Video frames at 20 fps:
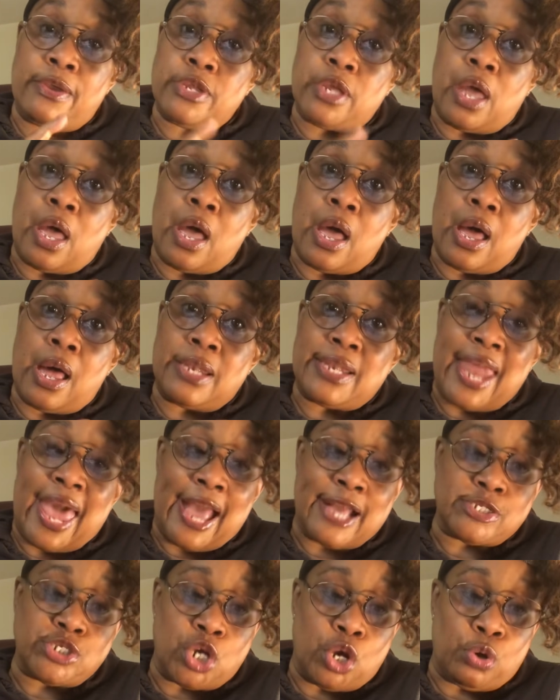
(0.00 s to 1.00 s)

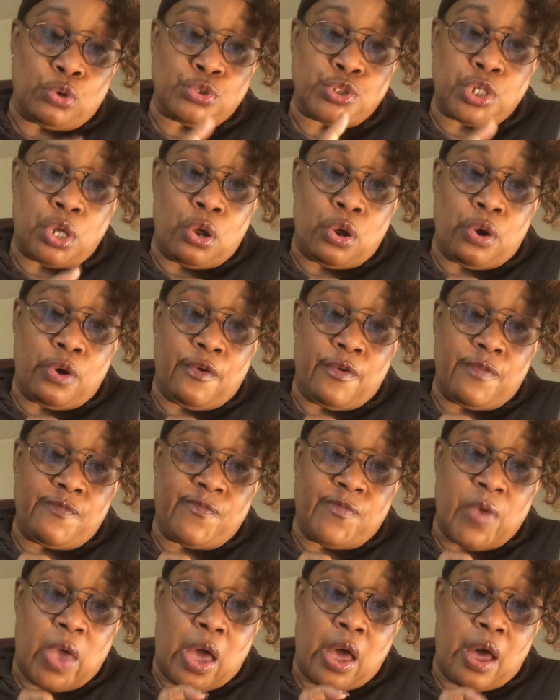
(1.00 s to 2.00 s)
lactose or
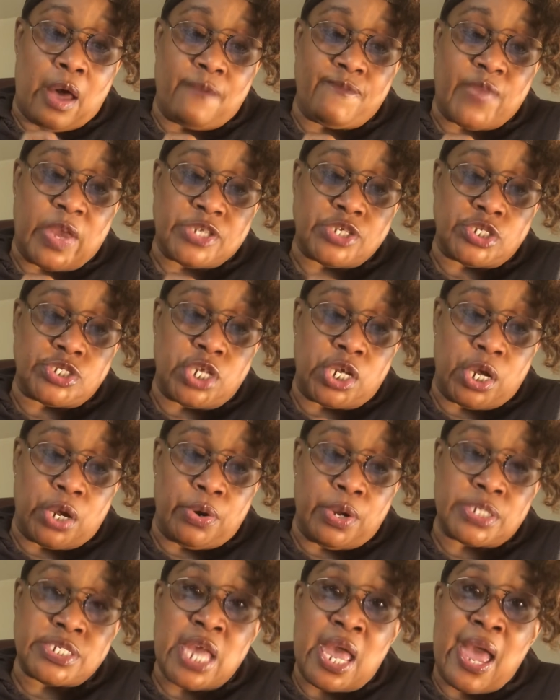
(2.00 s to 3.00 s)

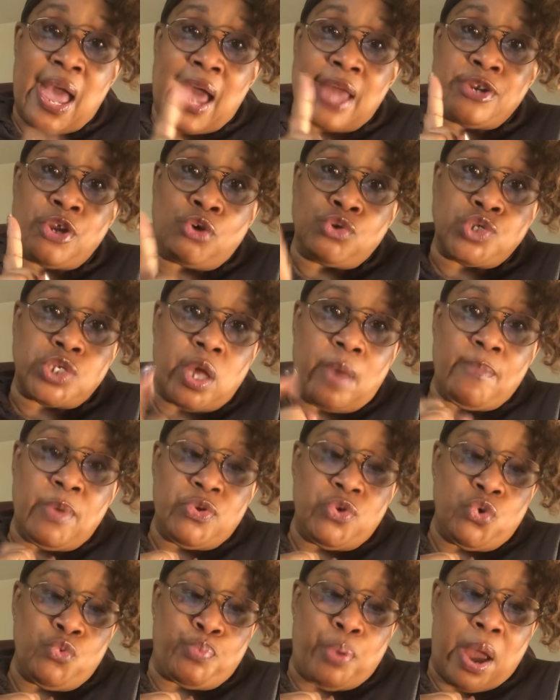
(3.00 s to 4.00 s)
vegetarians. I know some
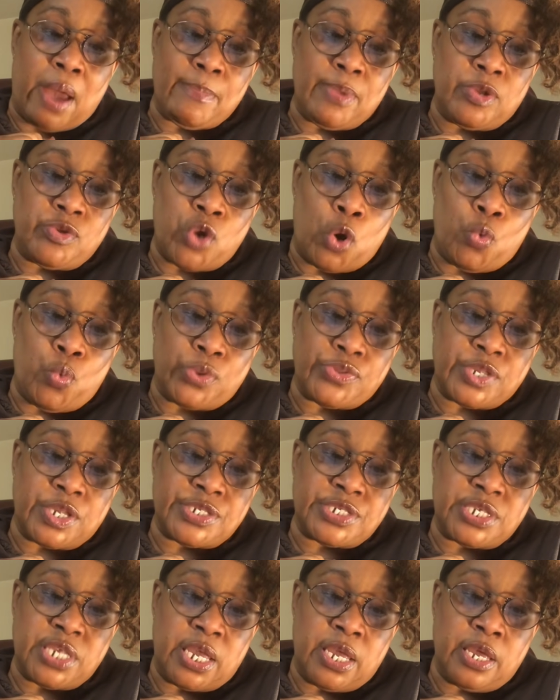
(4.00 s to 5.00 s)
of you probably know what
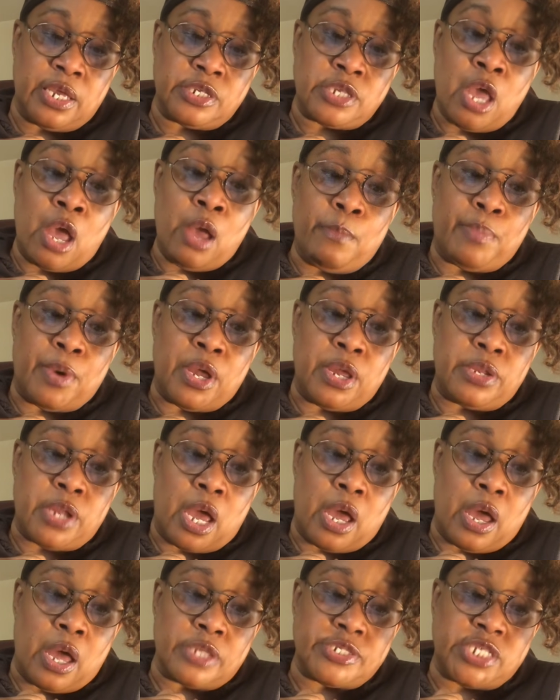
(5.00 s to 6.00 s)
this is, but
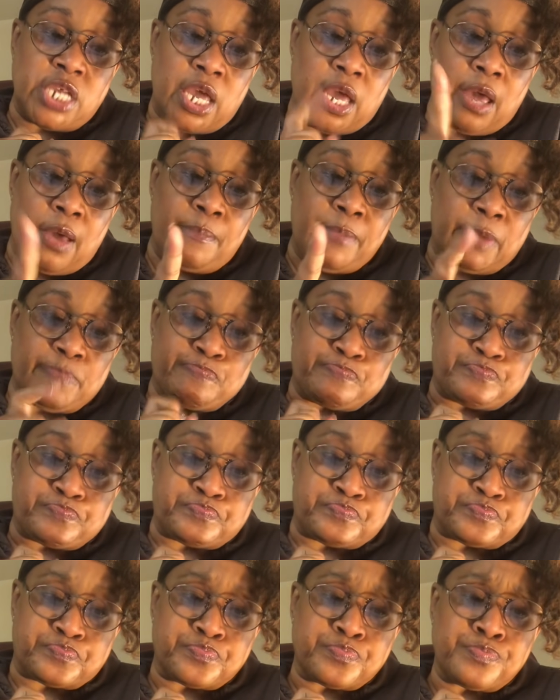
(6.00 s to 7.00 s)
tell me.
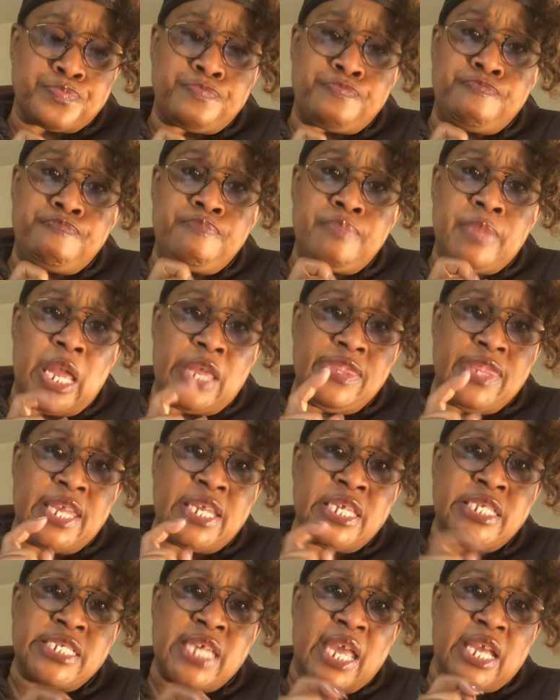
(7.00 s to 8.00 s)

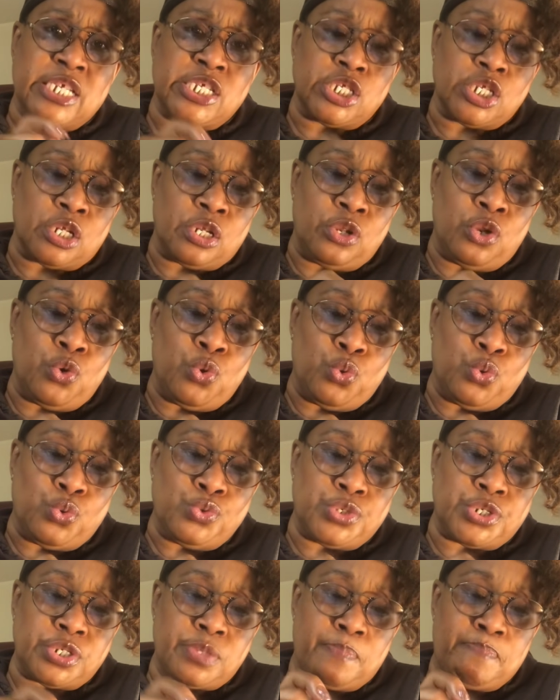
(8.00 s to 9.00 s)
This
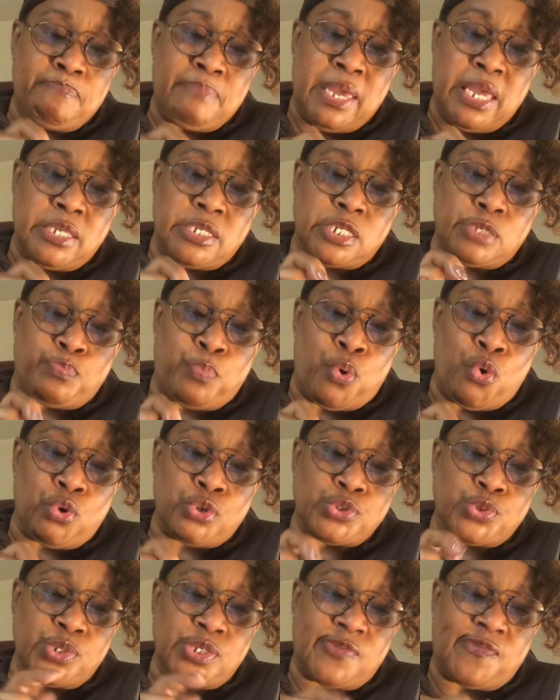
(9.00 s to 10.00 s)
excludes meats,
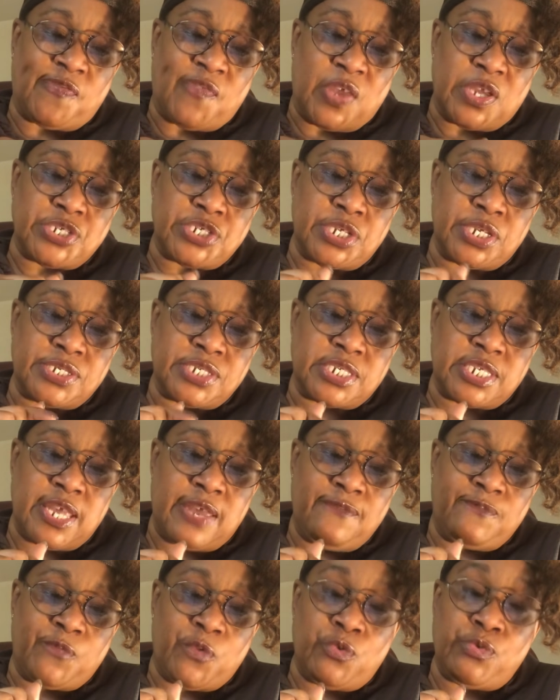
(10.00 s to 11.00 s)
poultry, fish, and
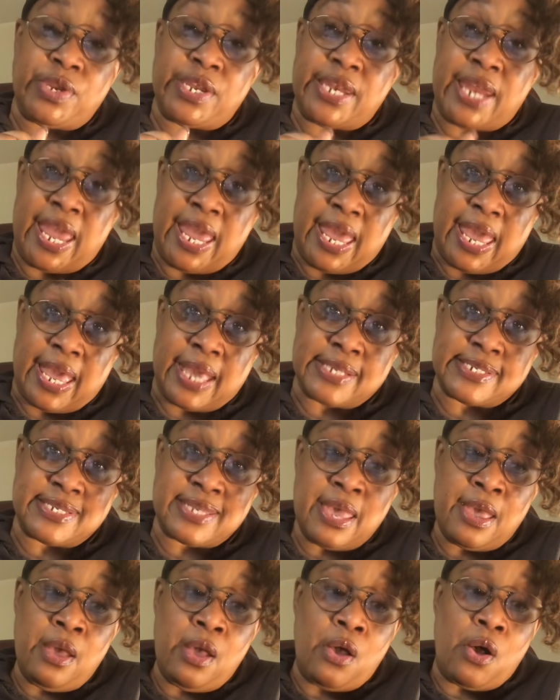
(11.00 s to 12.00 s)
seafood, and eggs.
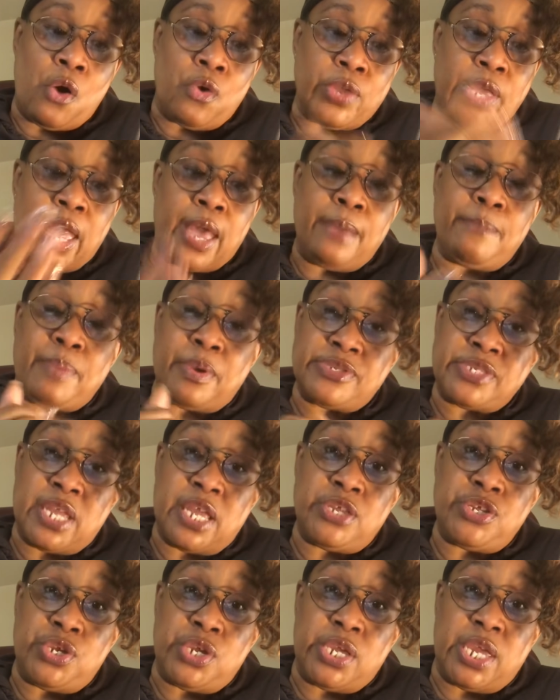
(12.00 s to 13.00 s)
Okay, but
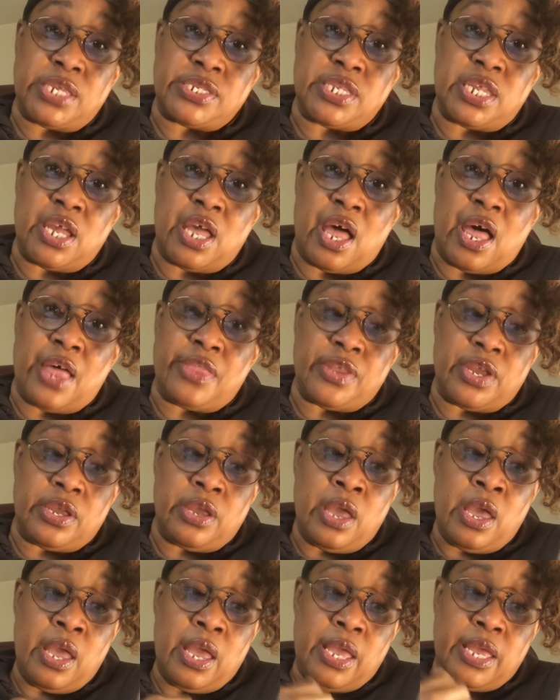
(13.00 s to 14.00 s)
then you get the
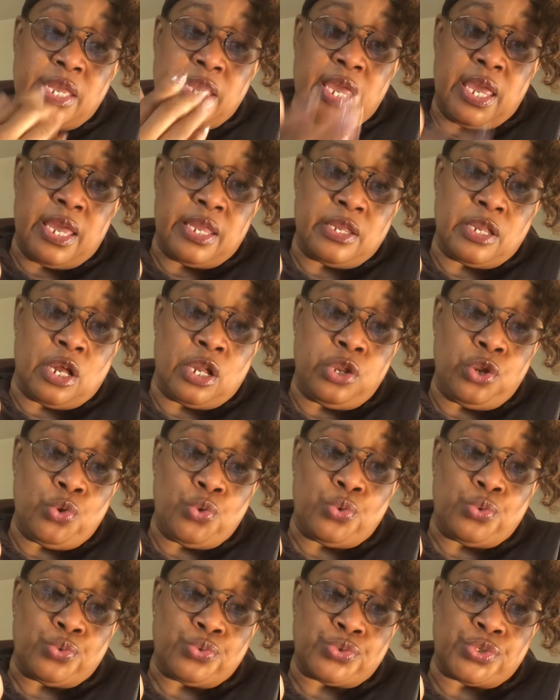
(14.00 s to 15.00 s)
other, it
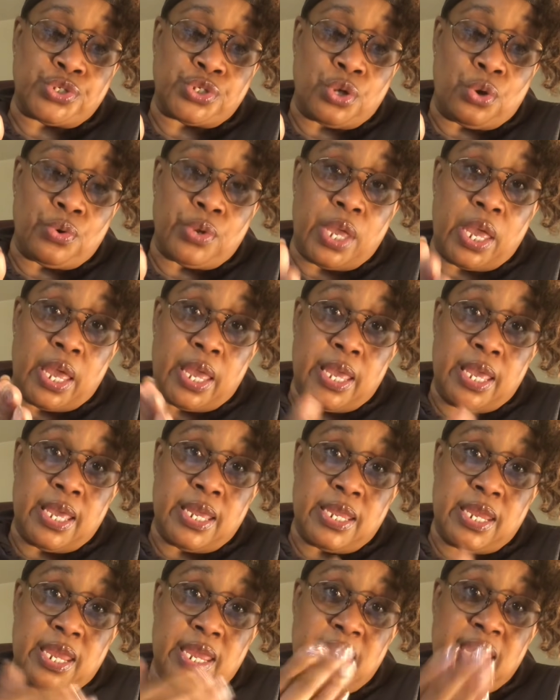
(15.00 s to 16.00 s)
includes. Okay,
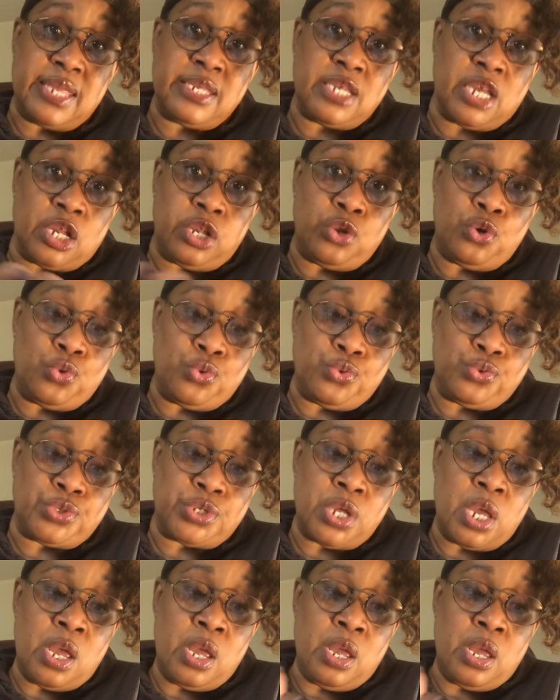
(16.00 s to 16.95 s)
it includes